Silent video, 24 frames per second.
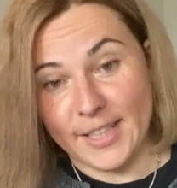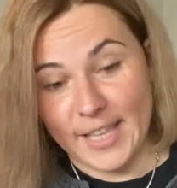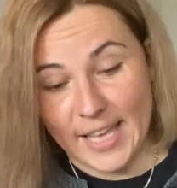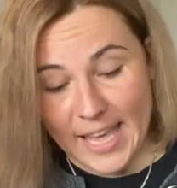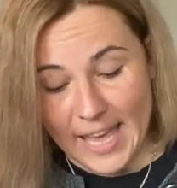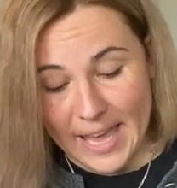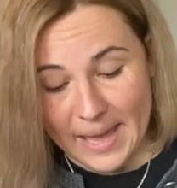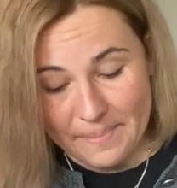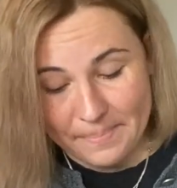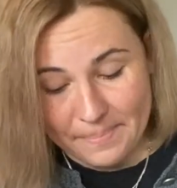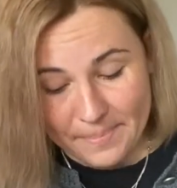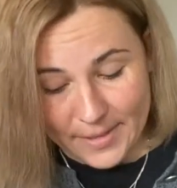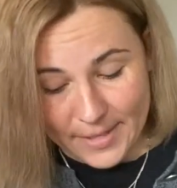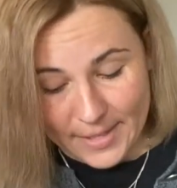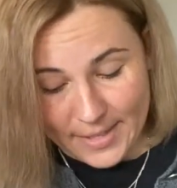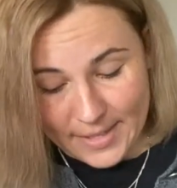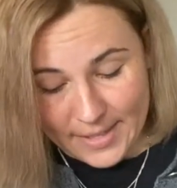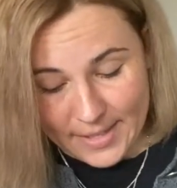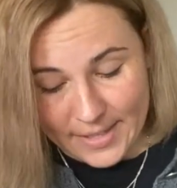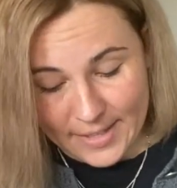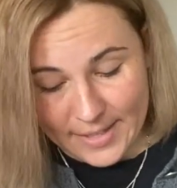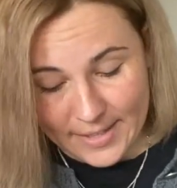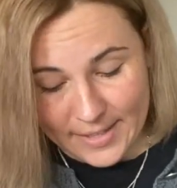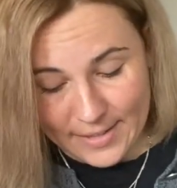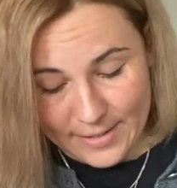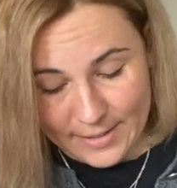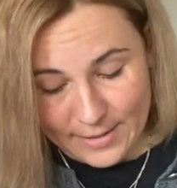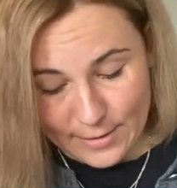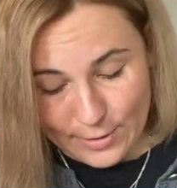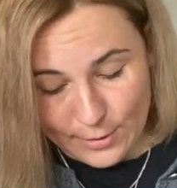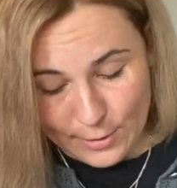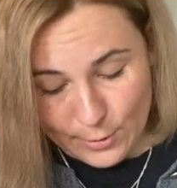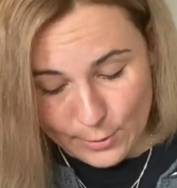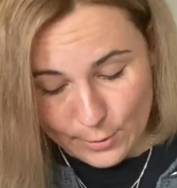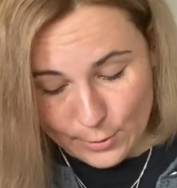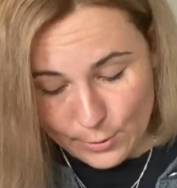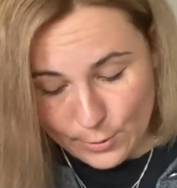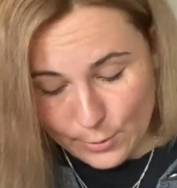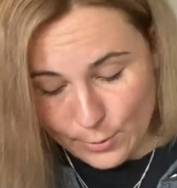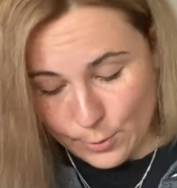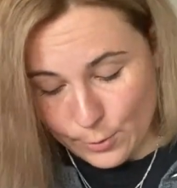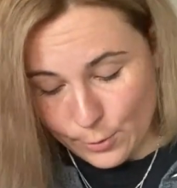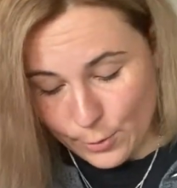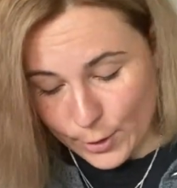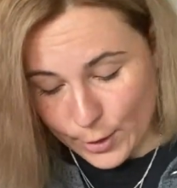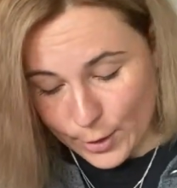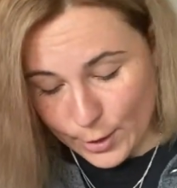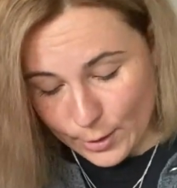happy to
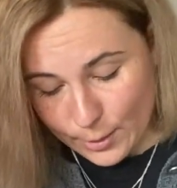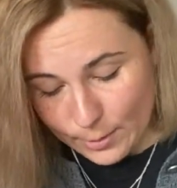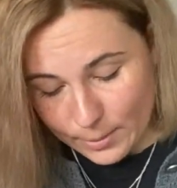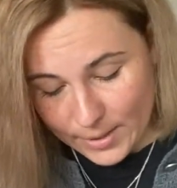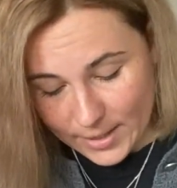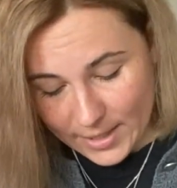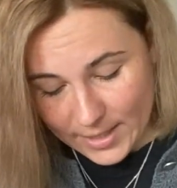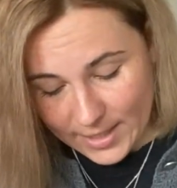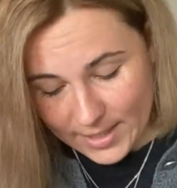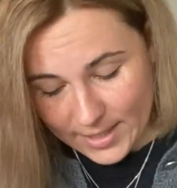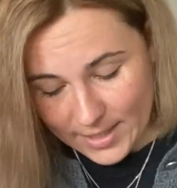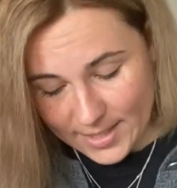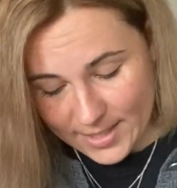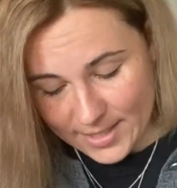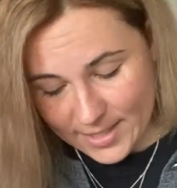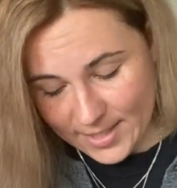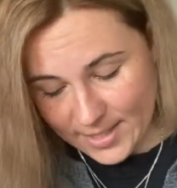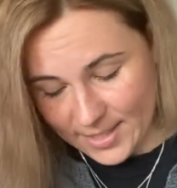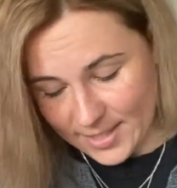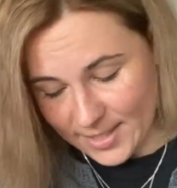work with this.